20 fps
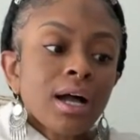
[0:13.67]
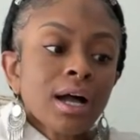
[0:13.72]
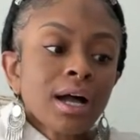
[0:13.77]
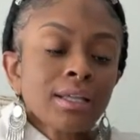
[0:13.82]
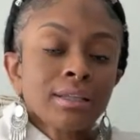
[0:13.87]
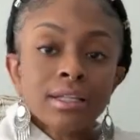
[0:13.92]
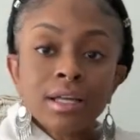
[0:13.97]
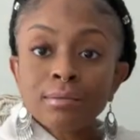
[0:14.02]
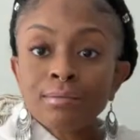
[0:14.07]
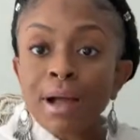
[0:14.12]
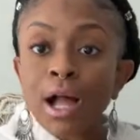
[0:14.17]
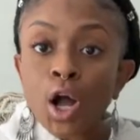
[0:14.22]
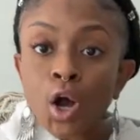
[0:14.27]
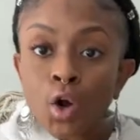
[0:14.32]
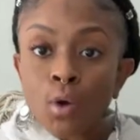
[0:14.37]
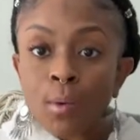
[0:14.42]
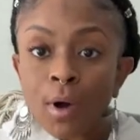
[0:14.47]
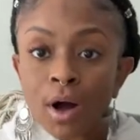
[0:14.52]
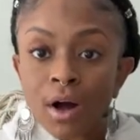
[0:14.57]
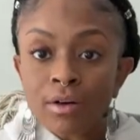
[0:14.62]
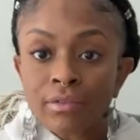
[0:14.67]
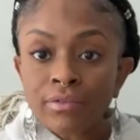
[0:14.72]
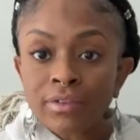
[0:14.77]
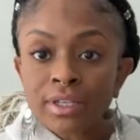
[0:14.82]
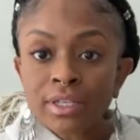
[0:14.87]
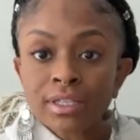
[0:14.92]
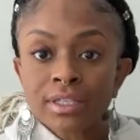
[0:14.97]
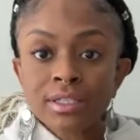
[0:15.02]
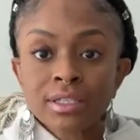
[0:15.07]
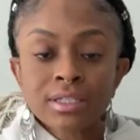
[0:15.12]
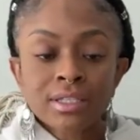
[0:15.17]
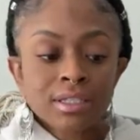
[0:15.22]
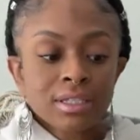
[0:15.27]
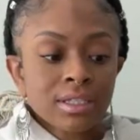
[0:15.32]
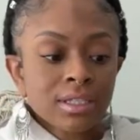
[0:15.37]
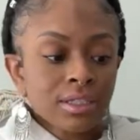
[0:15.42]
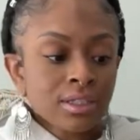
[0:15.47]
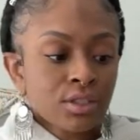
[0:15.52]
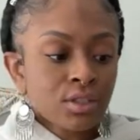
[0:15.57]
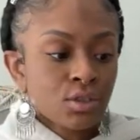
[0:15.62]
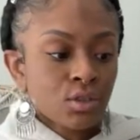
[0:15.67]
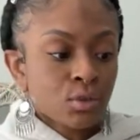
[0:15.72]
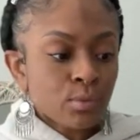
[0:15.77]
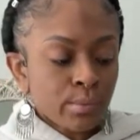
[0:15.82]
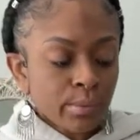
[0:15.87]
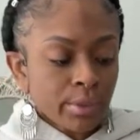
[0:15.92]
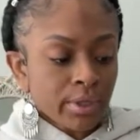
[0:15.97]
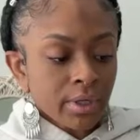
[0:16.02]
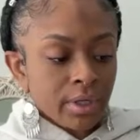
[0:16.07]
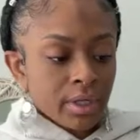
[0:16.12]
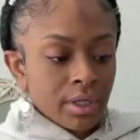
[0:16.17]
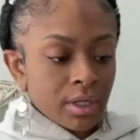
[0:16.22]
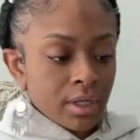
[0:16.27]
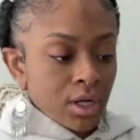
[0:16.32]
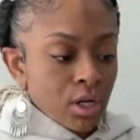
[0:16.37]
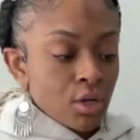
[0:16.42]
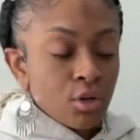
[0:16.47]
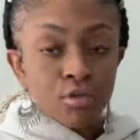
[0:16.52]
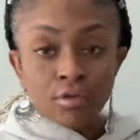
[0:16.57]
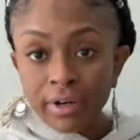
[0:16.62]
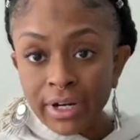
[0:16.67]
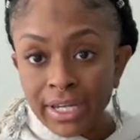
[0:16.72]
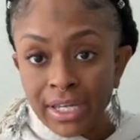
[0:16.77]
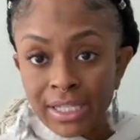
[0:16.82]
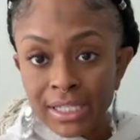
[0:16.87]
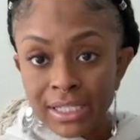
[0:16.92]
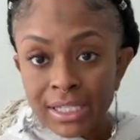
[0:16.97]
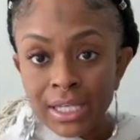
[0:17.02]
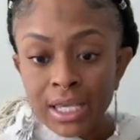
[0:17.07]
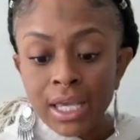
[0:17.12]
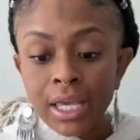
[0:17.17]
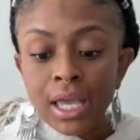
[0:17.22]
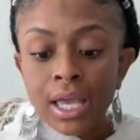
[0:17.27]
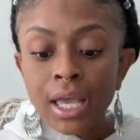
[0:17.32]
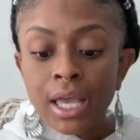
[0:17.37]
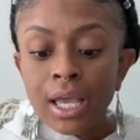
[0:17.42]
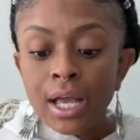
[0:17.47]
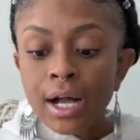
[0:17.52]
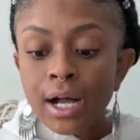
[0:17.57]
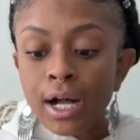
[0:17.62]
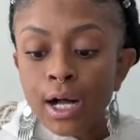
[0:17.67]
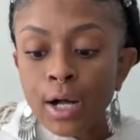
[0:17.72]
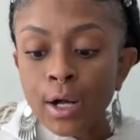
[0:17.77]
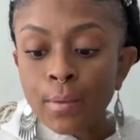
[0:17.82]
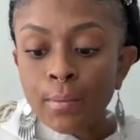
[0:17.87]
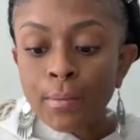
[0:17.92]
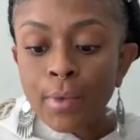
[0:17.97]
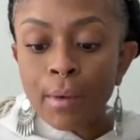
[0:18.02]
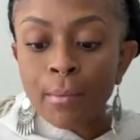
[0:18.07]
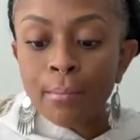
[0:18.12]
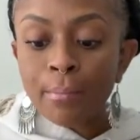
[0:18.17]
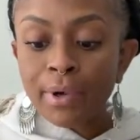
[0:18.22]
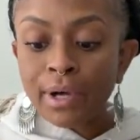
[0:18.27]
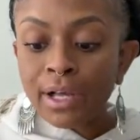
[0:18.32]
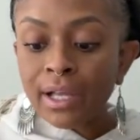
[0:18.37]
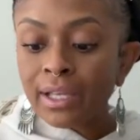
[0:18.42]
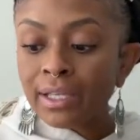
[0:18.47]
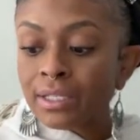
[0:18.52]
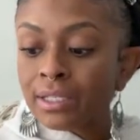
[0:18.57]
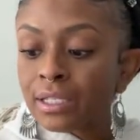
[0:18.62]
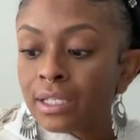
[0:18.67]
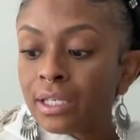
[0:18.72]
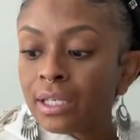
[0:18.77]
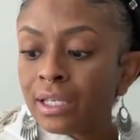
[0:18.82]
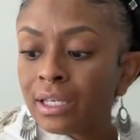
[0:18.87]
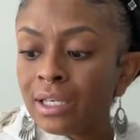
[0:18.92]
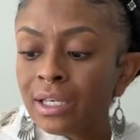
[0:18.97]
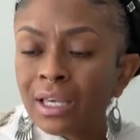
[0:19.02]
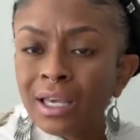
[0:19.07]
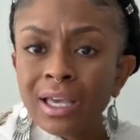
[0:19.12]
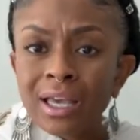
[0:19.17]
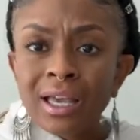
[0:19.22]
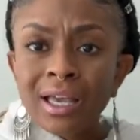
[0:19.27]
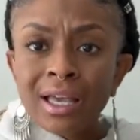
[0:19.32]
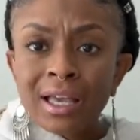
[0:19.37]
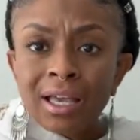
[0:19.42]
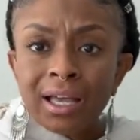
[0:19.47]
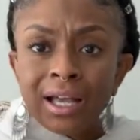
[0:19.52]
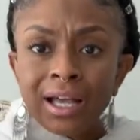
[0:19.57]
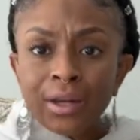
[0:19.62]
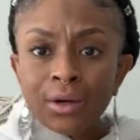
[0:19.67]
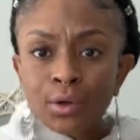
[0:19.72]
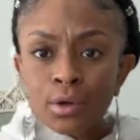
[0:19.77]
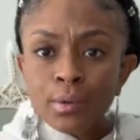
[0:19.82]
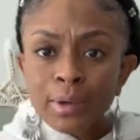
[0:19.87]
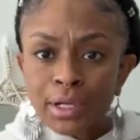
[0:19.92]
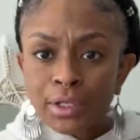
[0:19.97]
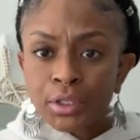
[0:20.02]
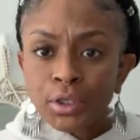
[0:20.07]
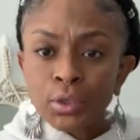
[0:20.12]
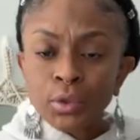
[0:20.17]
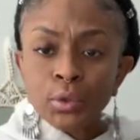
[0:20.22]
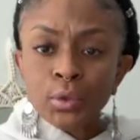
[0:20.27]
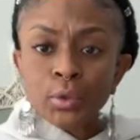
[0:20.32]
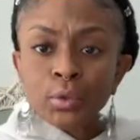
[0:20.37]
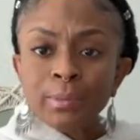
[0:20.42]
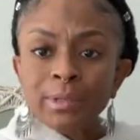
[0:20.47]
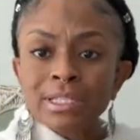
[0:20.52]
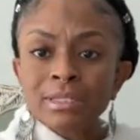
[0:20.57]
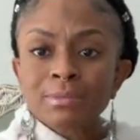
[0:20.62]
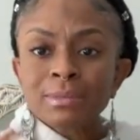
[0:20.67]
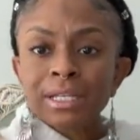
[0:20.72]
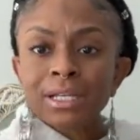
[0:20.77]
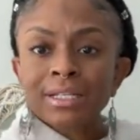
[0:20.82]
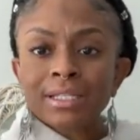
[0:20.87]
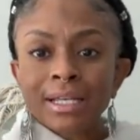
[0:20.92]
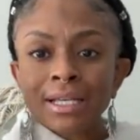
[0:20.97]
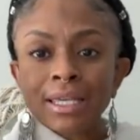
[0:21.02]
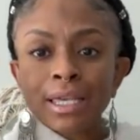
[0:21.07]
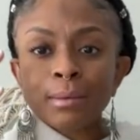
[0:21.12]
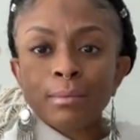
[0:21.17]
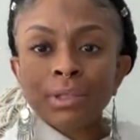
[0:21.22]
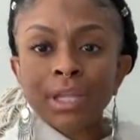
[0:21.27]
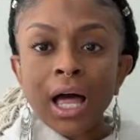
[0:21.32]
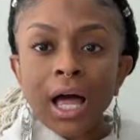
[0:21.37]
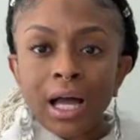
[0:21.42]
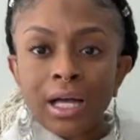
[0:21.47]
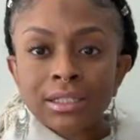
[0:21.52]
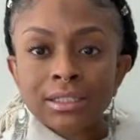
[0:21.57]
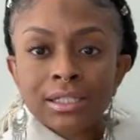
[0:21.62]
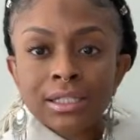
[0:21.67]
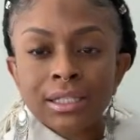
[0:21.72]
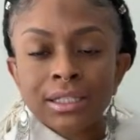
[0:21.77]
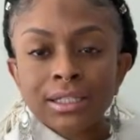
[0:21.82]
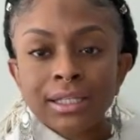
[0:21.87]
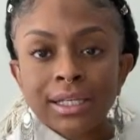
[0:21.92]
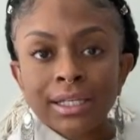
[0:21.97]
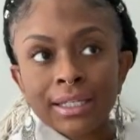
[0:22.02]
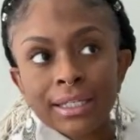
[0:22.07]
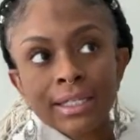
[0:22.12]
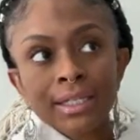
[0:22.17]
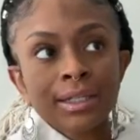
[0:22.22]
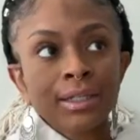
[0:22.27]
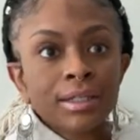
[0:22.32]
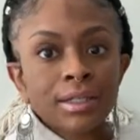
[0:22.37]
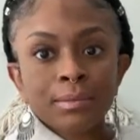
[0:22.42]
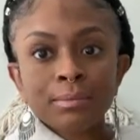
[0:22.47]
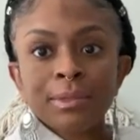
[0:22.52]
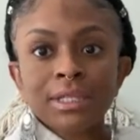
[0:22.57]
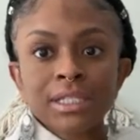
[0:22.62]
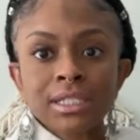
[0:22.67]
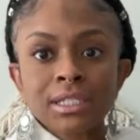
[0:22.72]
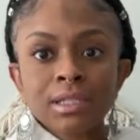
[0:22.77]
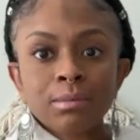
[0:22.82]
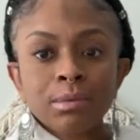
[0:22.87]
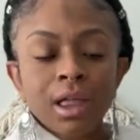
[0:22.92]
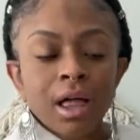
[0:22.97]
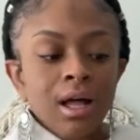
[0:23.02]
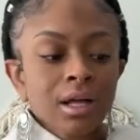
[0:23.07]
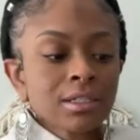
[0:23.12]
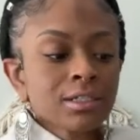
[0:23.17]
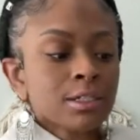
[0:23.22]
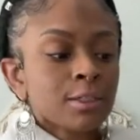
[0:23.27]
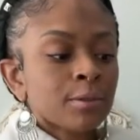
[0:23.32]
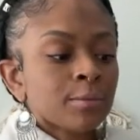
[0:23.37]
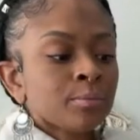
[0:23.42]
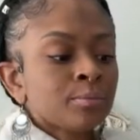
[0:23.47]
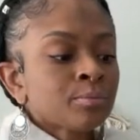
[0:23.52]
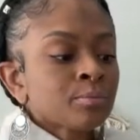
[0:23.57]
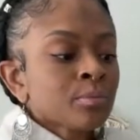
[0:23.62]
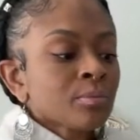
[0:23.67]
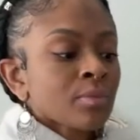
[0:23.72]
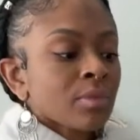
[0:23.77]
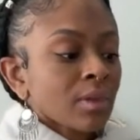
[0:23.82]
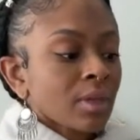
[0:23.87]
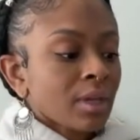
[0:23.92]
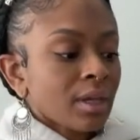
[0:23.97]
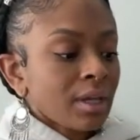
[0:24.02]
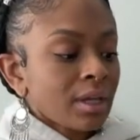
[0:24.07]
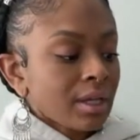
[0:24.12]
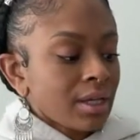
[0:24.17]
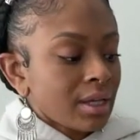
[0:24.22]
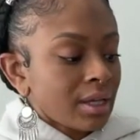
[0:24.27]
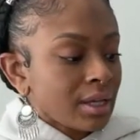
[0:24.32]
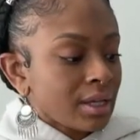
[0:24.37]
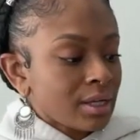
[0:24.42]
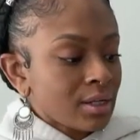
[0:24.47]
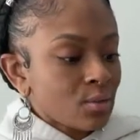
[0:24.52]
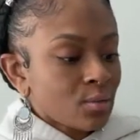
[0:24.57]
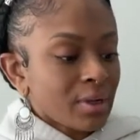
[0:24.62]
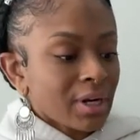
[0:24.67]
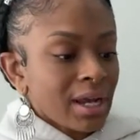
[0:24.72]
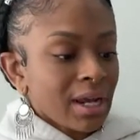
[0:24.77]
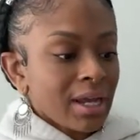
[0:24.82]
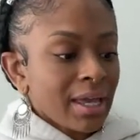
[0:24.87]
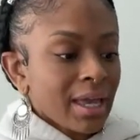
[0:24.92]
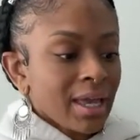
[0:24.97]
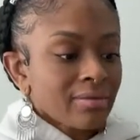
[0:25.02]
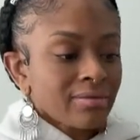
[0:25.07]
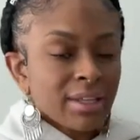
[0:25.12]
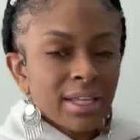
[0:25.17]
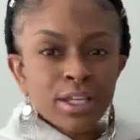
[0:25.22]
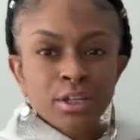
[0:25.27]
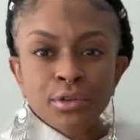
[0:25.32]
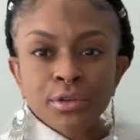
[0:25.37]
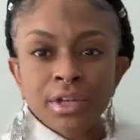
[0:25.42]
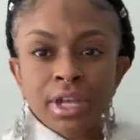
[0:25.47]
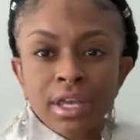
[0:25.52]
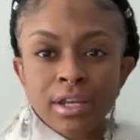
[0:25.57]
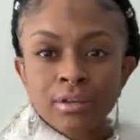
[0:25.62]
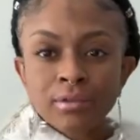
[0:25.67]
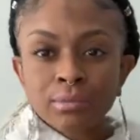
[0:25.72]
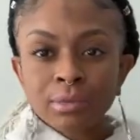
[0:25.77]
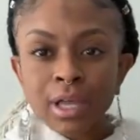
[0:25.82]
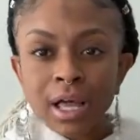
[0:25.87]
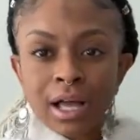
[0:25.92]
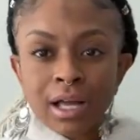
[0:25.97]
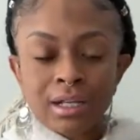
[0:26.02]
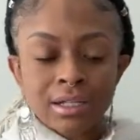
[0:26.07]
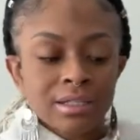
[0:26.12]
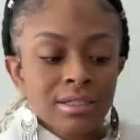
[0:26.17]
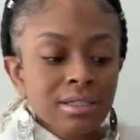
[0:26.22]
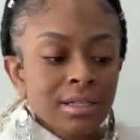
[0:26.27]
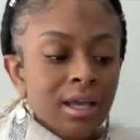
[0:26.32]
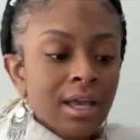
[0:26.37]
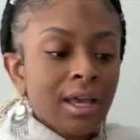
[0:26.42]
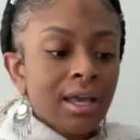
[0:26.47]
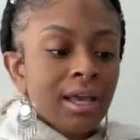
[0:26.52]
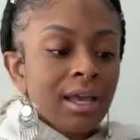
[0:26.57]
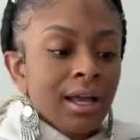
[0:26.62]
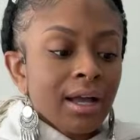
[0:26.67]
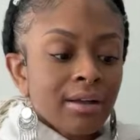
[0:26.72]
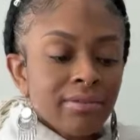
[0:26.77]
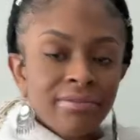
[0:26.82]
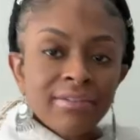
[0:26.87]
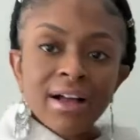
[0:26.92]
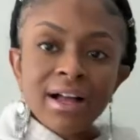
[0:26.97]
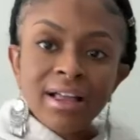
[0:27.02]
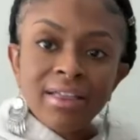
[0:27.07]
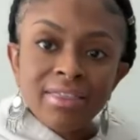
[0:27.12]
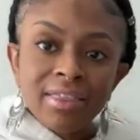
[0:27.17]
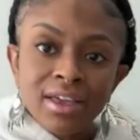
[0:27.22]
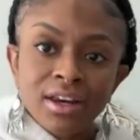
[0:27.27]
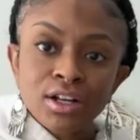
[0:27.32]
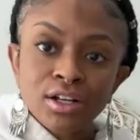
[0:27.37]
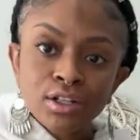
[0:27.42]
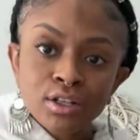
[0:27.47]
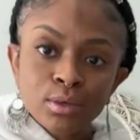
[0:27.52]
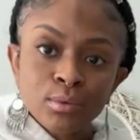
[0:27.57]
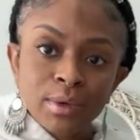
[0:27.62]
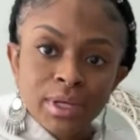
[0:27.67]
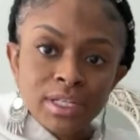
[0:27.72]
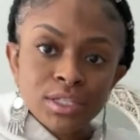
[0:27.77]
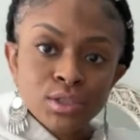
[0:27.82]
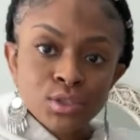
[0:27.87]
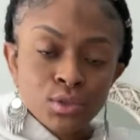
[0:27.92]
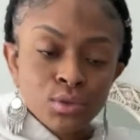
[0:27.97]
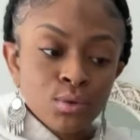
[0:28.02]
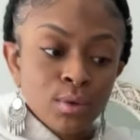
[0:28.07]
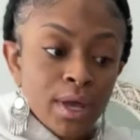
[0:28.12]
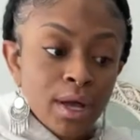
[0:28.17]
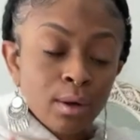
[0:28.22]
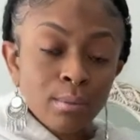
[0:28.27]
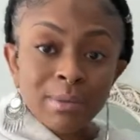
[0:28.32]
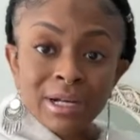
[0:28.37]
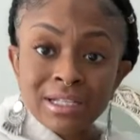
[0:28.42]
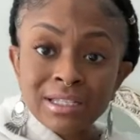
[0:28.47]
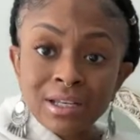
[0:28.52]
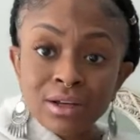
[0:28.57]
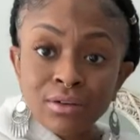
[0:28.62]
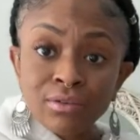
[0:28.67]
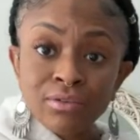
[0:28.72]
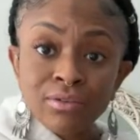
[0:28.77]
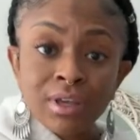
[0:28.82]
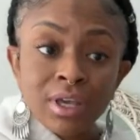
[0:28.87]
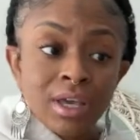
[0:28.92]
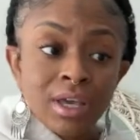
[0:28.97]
I love my home office. It's super great. But I don't know about you, but sometimes I get blocked, like mentally blocked. And when I have like creative blocks, I find that a good way to help myself